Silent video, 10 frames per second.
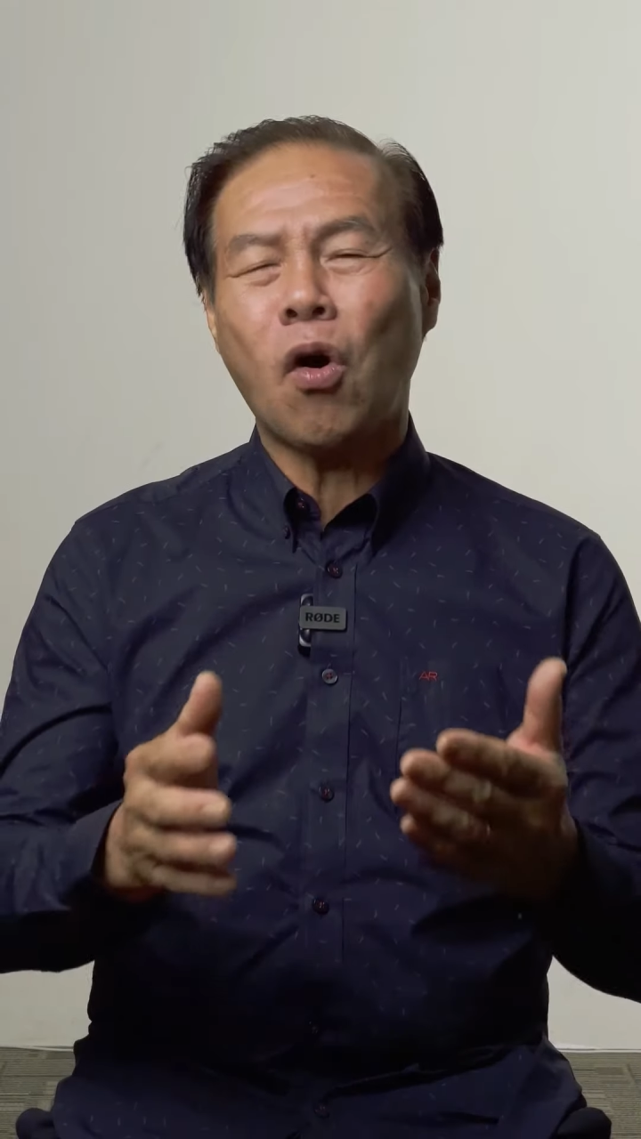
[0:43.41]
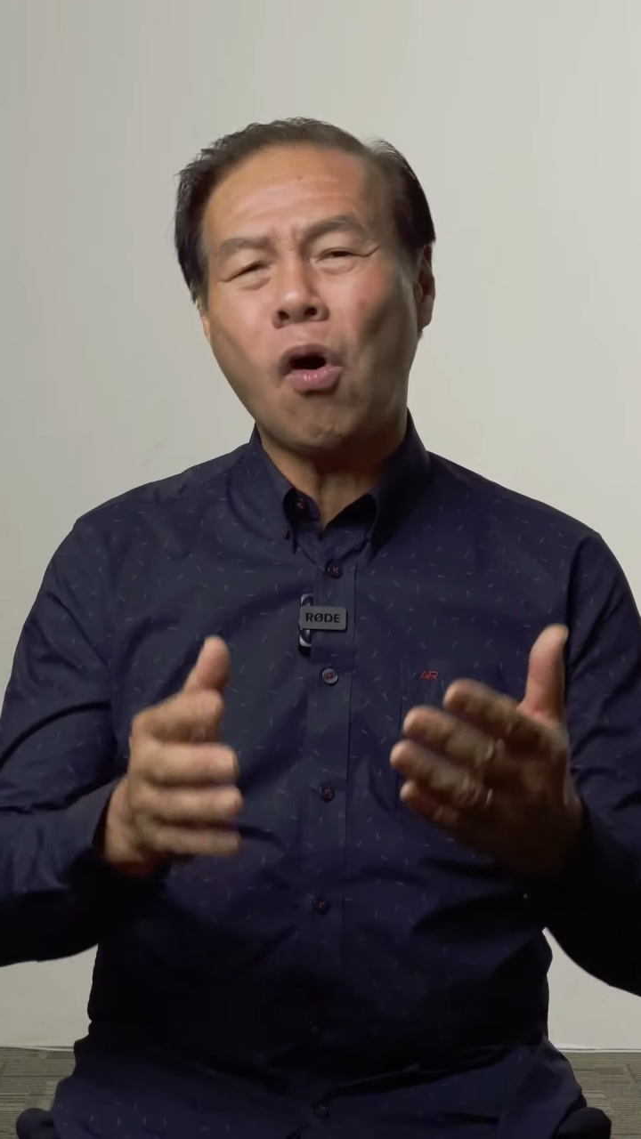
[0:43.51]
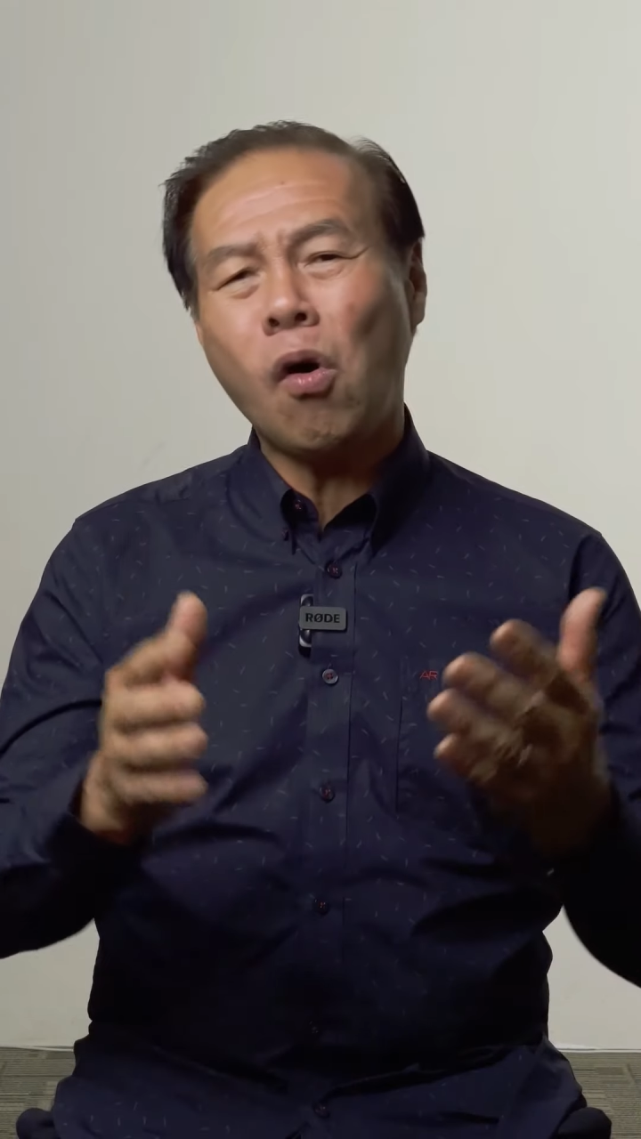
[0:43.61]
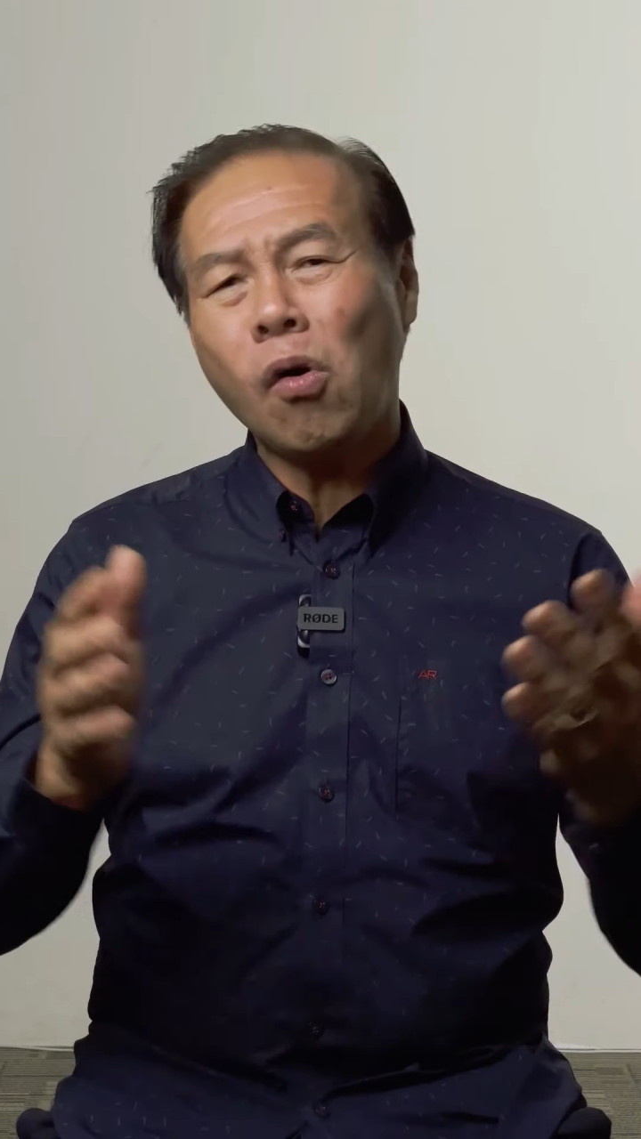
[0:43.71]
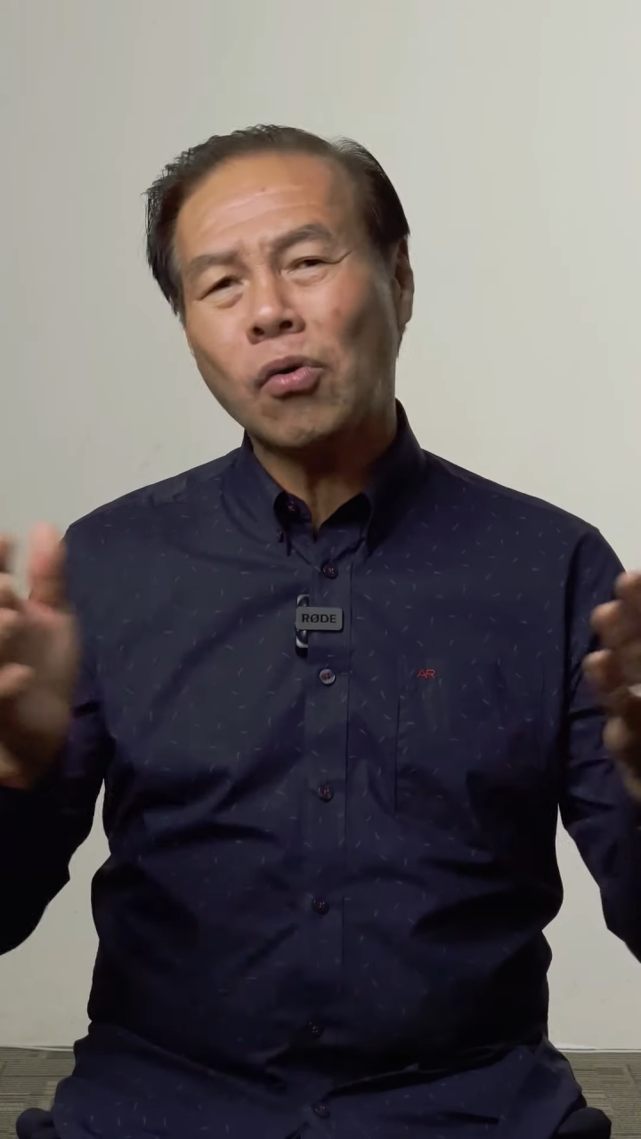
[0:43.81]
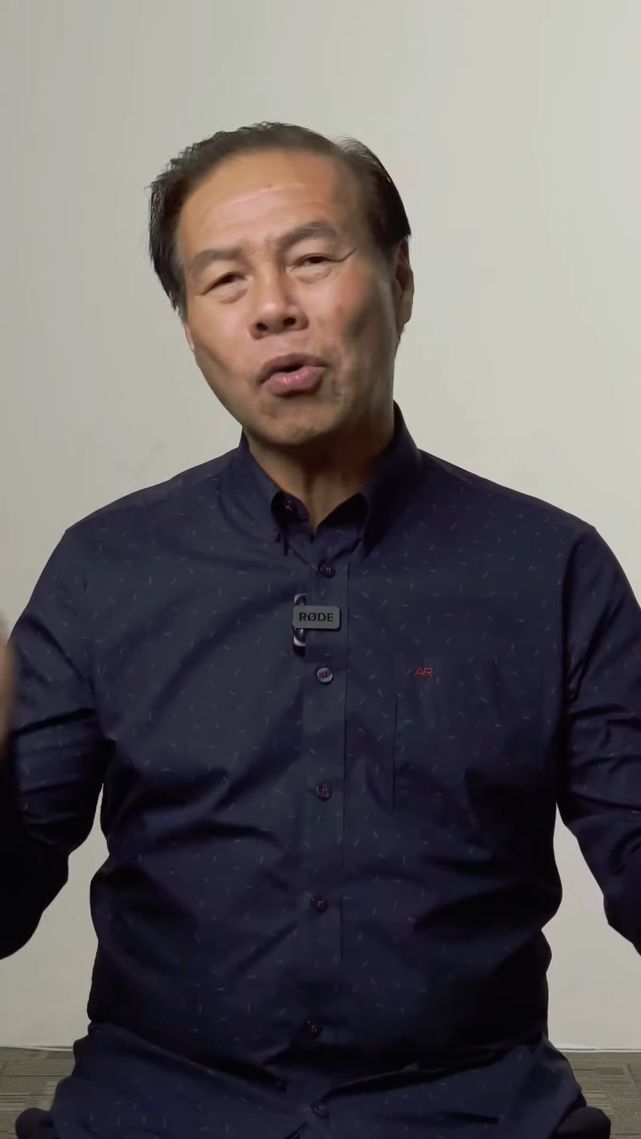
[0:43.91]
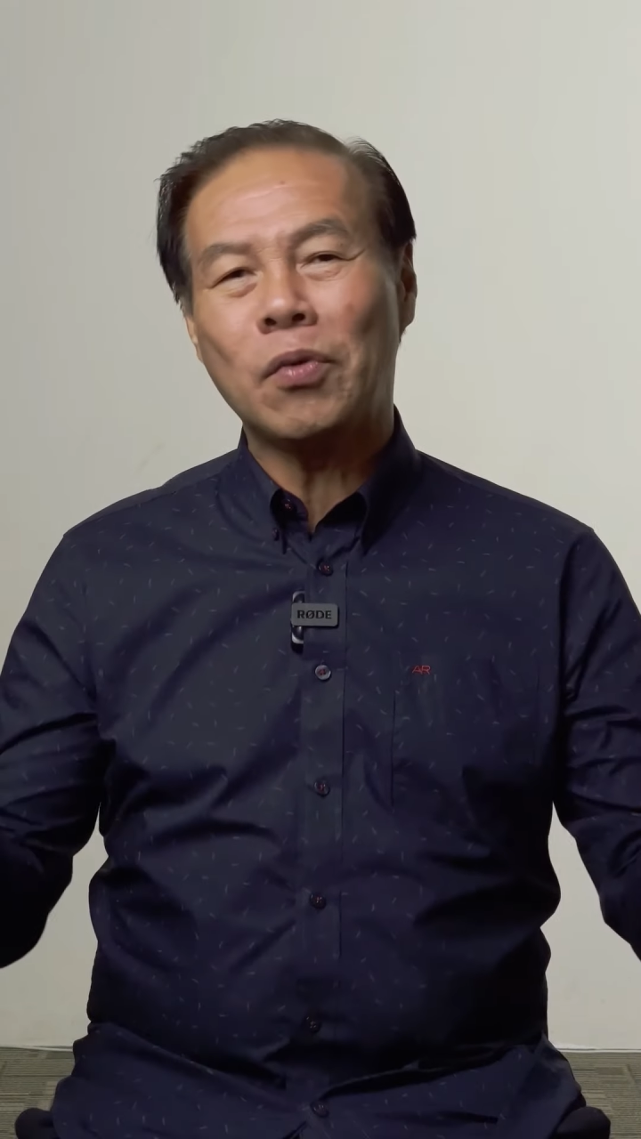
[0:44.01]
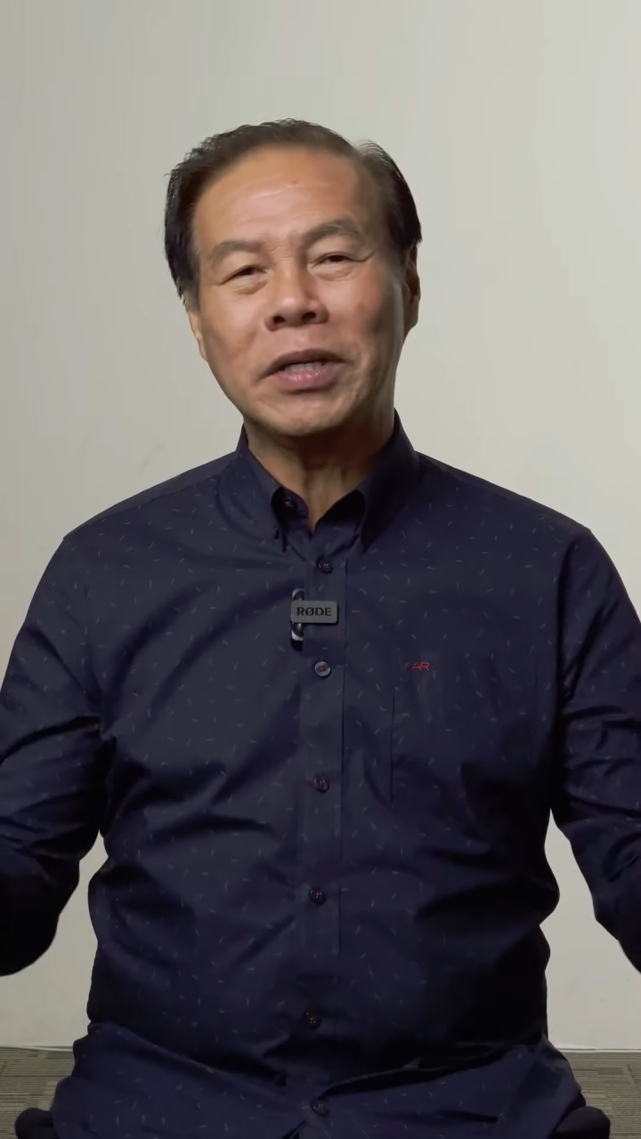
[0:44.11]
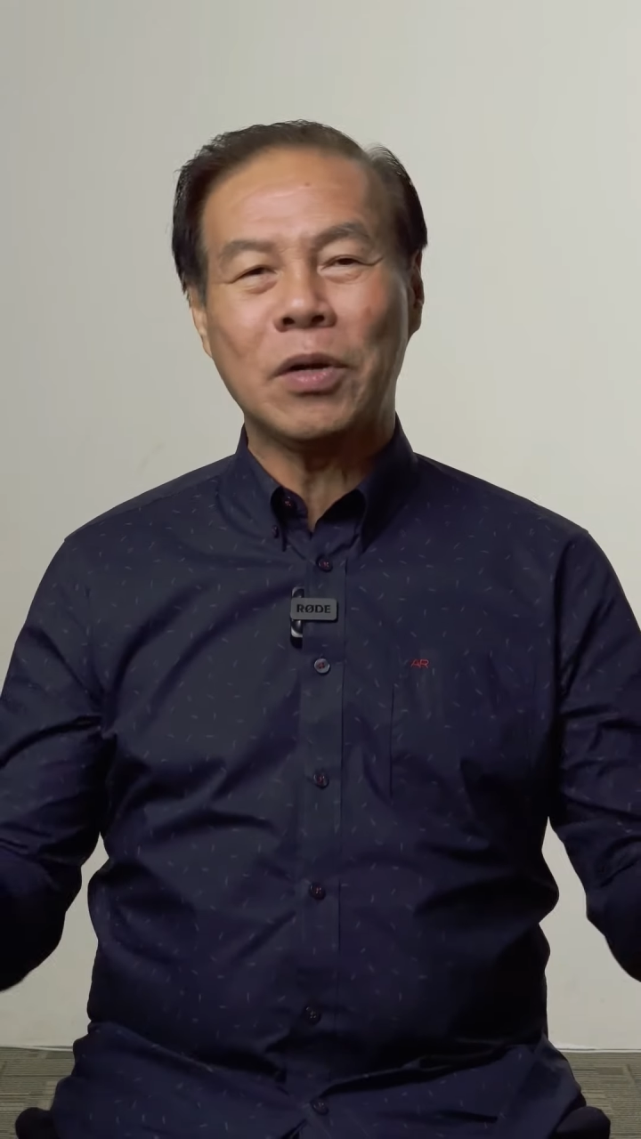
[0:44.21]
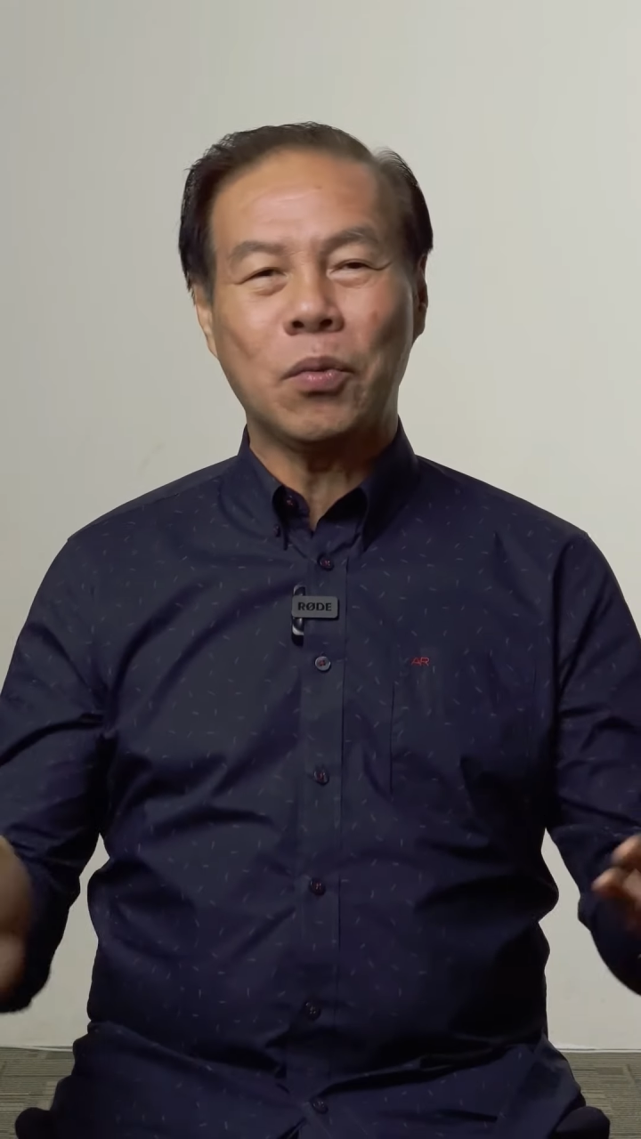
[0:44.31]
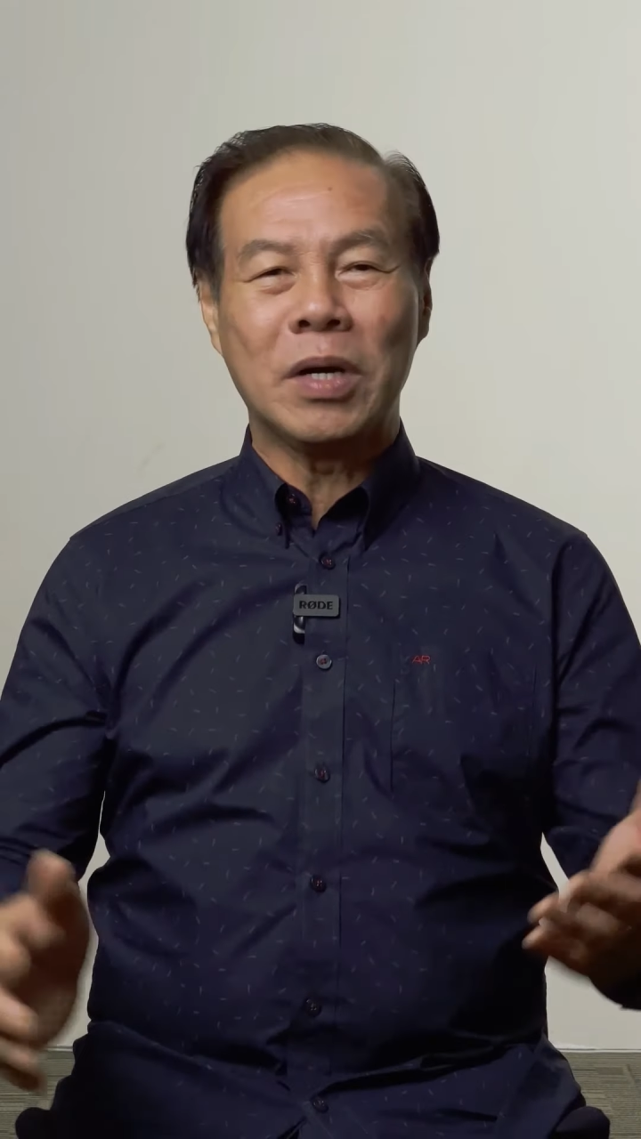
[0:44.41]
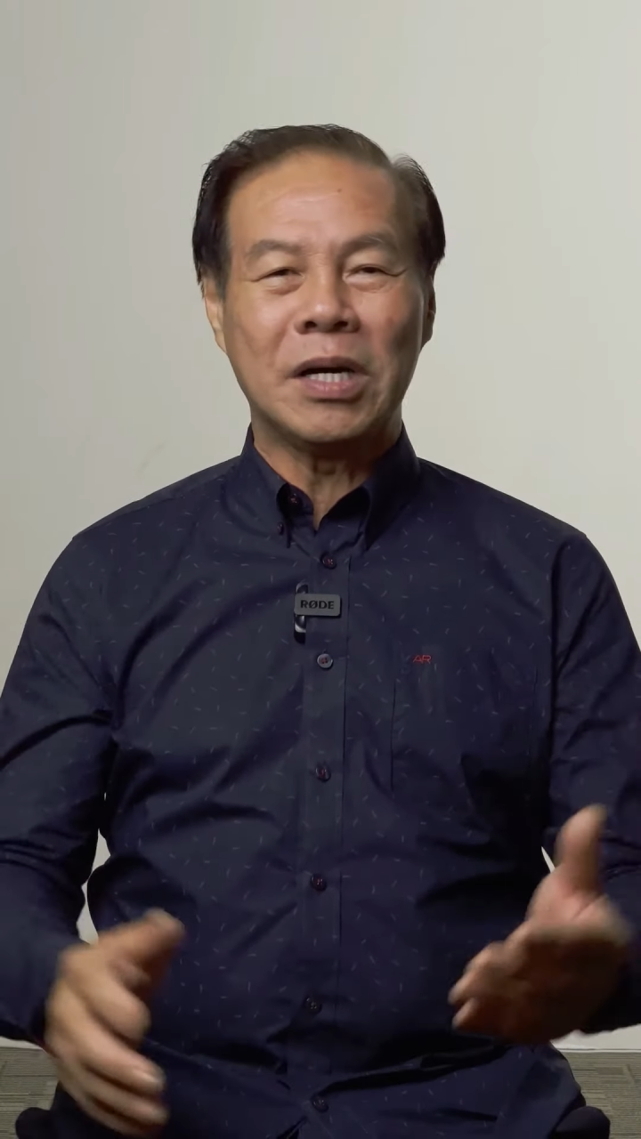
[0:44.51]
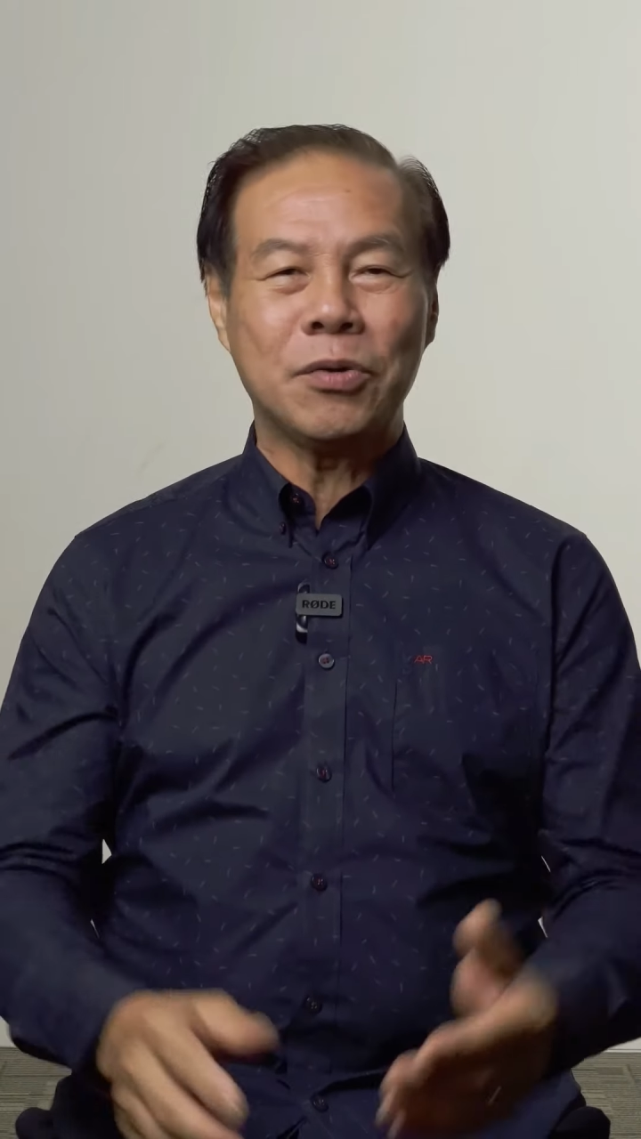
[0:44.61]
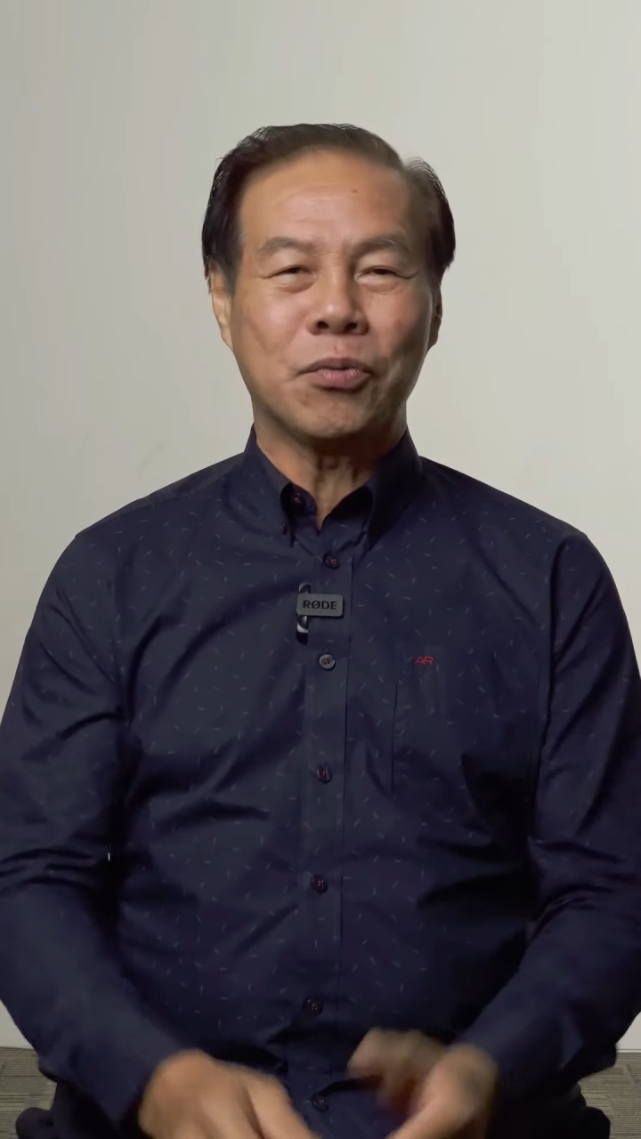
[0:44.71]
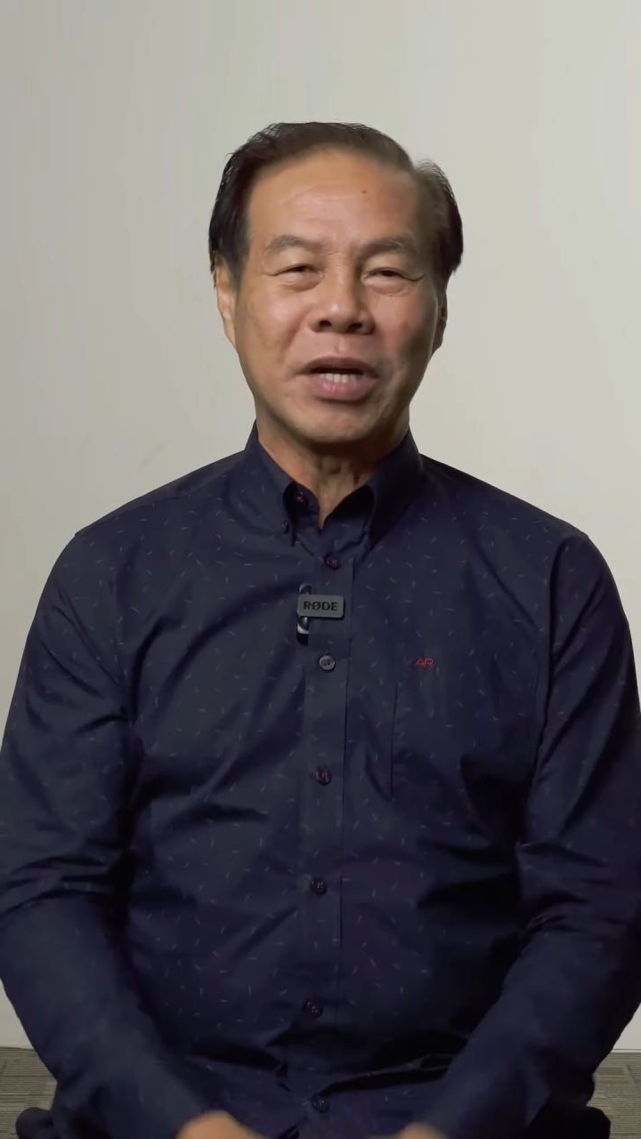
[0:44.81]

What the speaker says: all over the world,